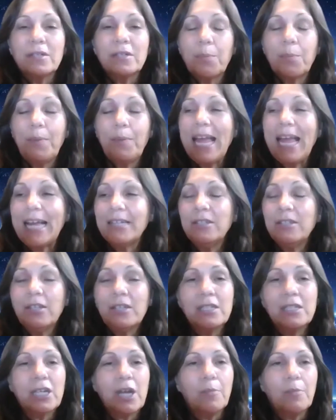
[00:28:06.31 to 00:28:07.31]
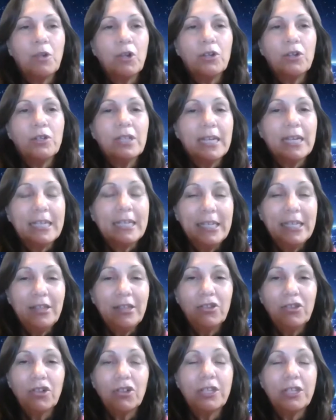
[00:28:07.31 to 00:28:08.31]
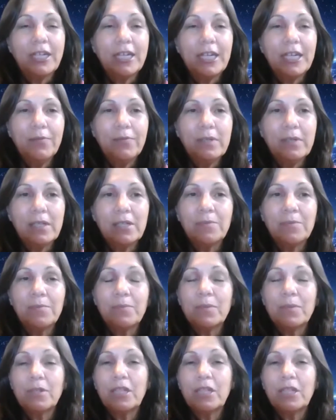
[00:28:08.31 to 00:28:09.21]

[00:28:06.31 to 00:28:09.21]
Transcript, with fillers: the pandas come along, they eat the leaves.